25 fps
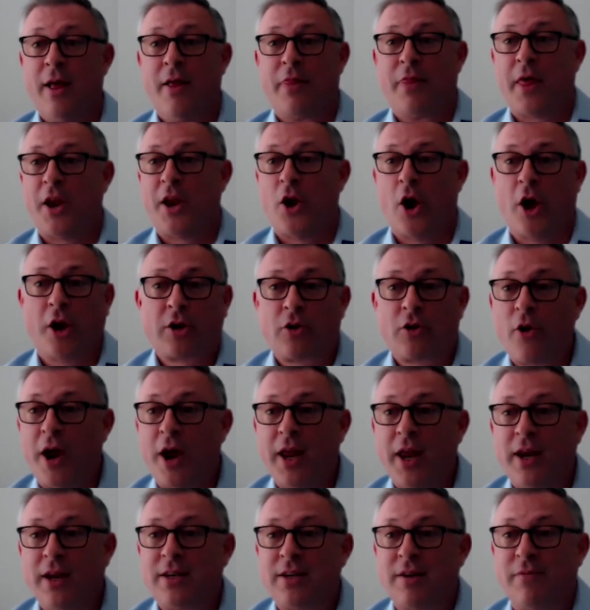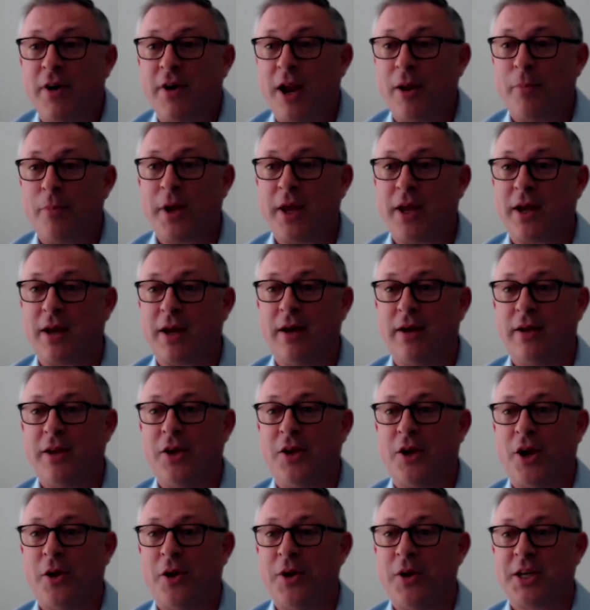they're not great at developing
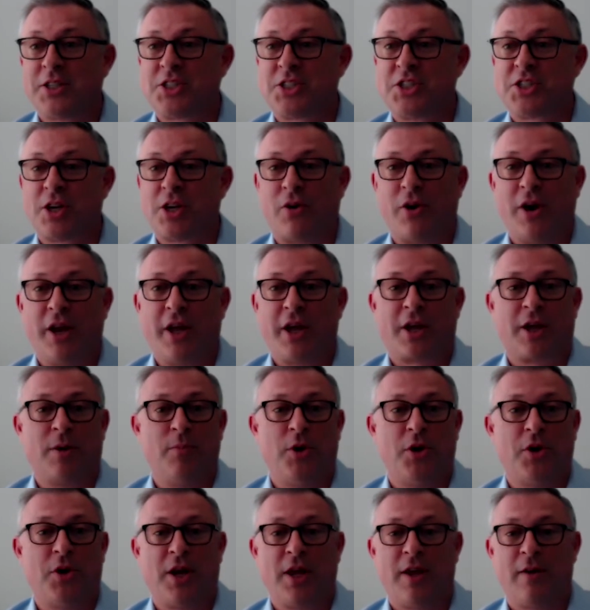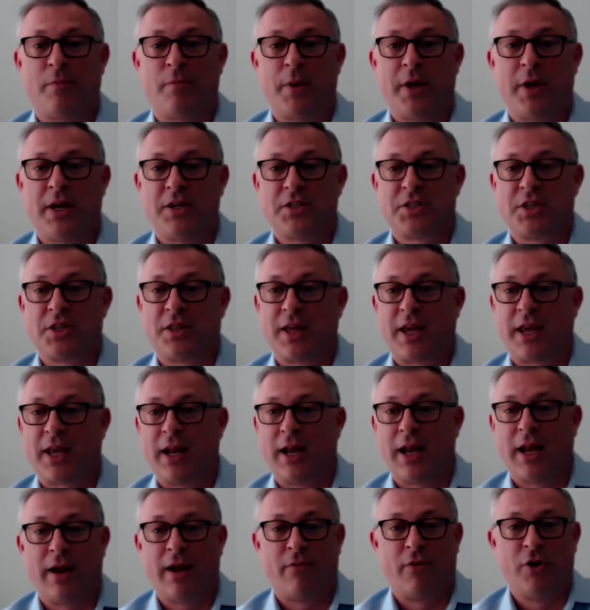you know necessarily a community of peers that they
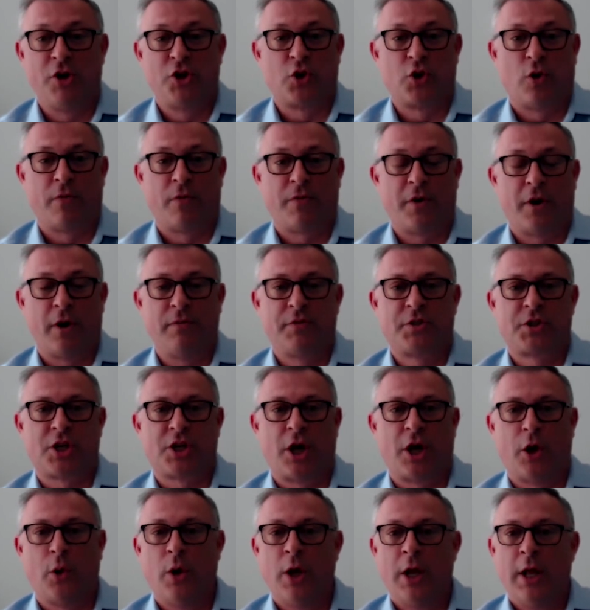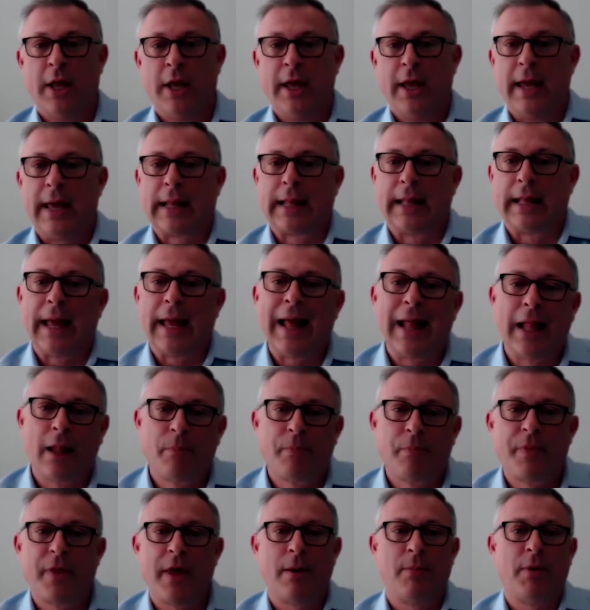can leverage off of so it'll
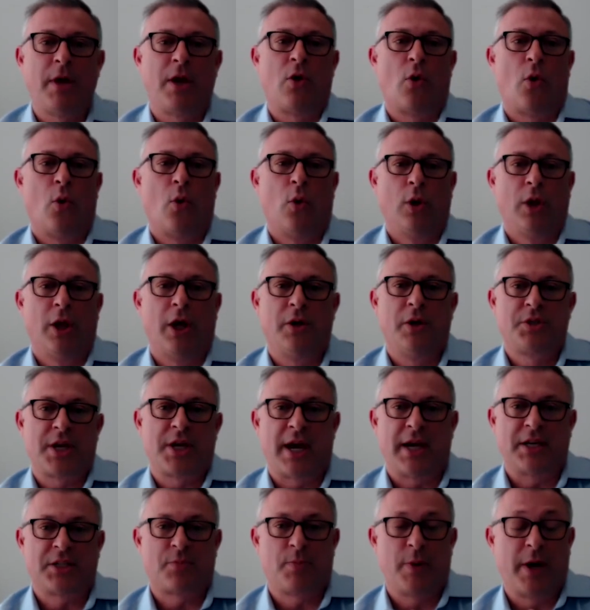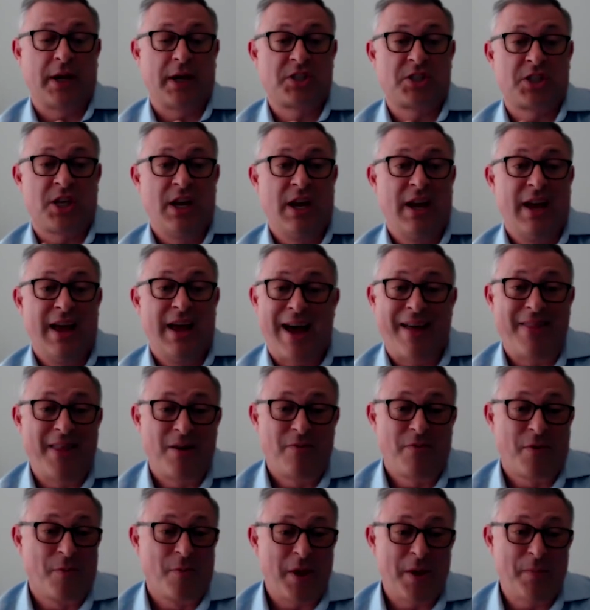help them in all those aspects and
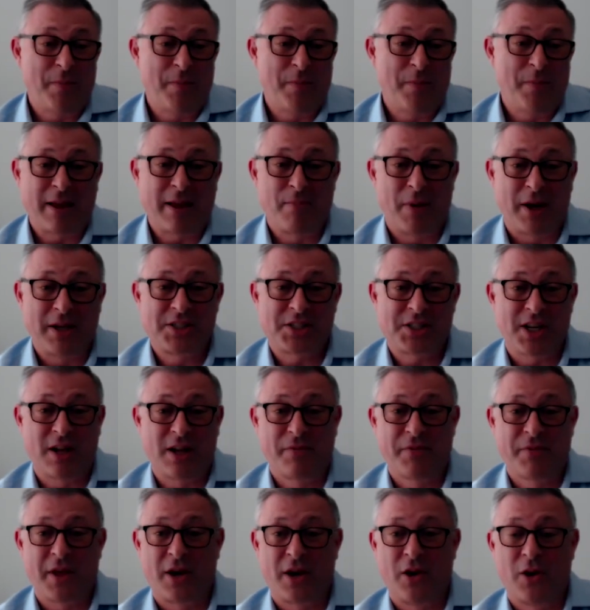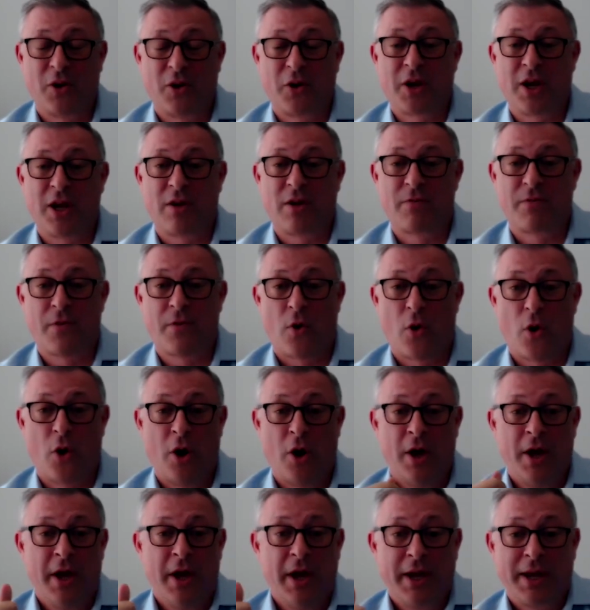then for people like myself that are looking
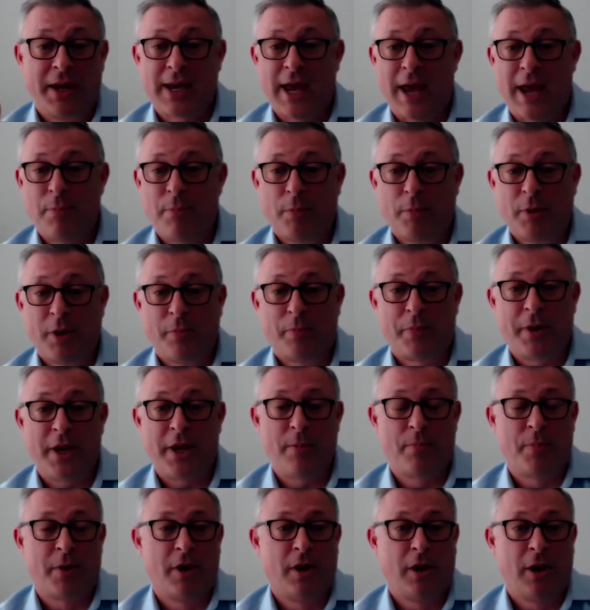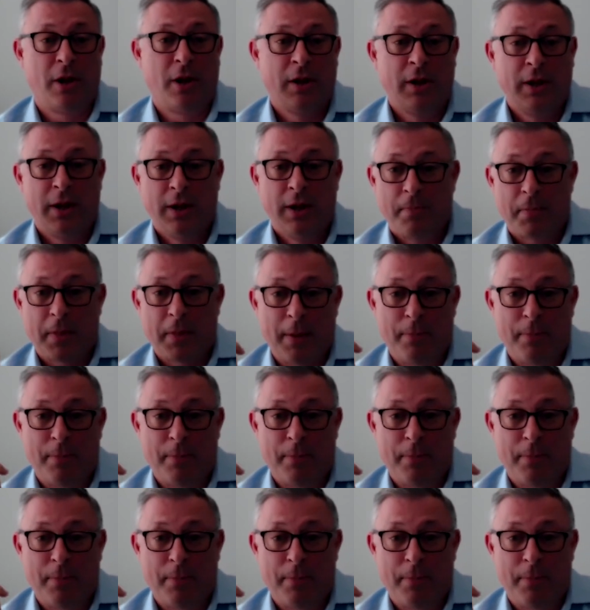for capable people a